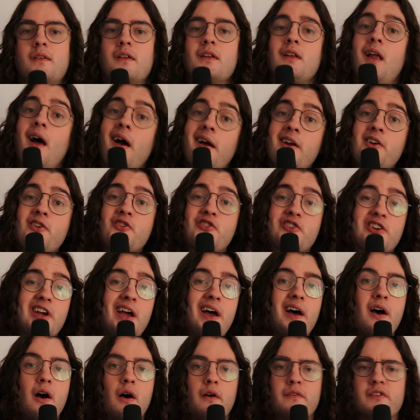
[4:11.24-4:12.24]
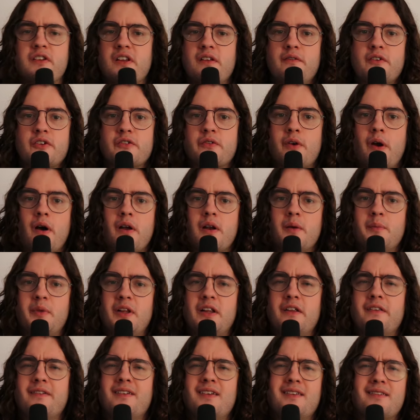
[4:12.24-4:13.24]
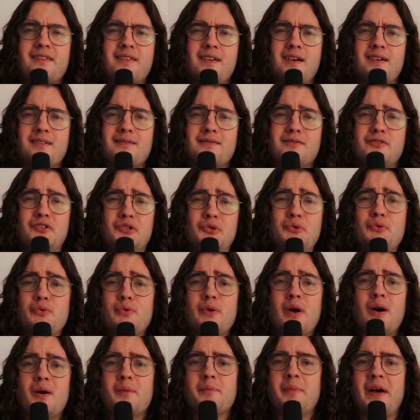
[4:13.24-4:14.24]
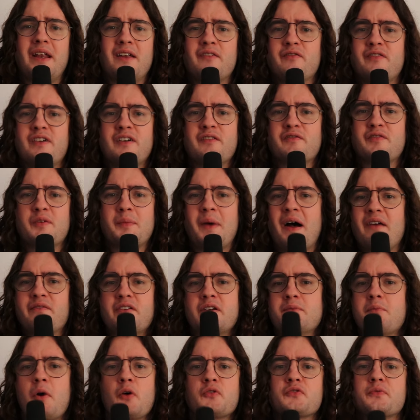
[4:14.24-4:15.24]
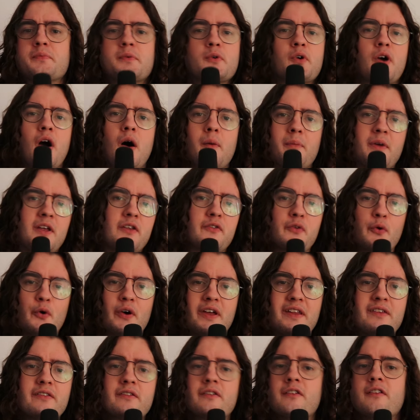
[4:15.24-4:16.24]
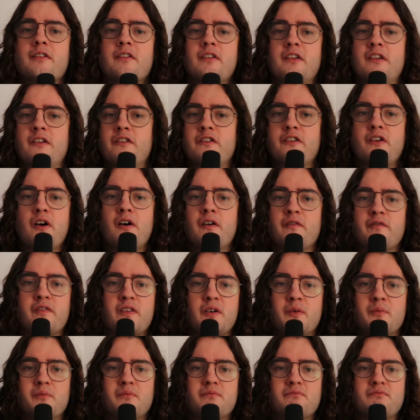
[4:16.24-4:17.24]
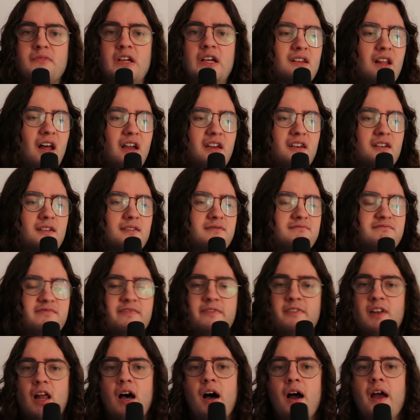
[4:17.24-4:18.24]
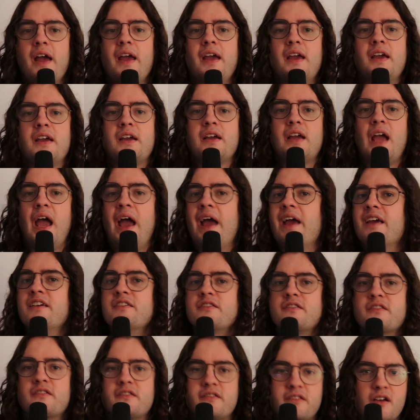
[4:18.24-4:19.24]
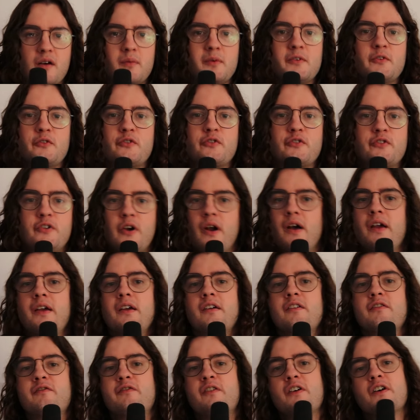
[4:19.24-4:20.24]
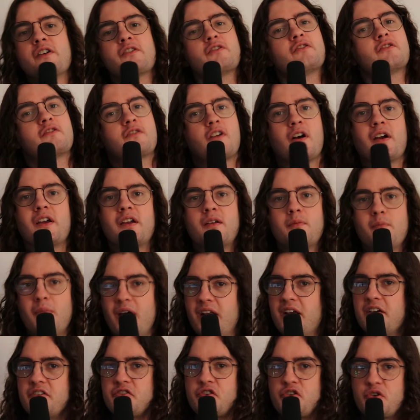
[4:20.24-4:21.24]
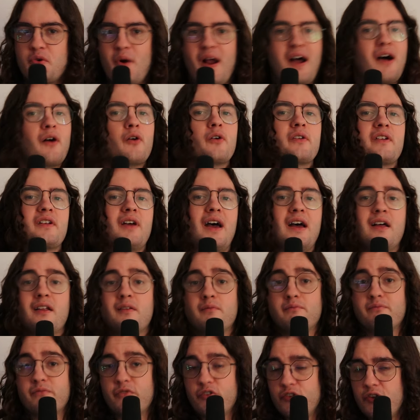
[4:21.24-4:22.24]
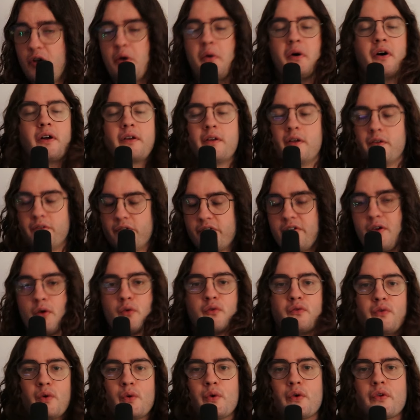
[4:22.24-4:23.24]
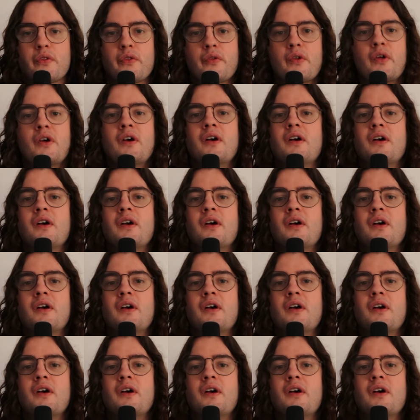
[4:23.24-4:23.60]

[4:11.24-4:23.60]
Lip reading: The lion's share of Sliver's grant abilities that do not benefit from having multiple copies or instances of them, like flying, haste, double strike, first strike, menace, shroud, and so on and so forth.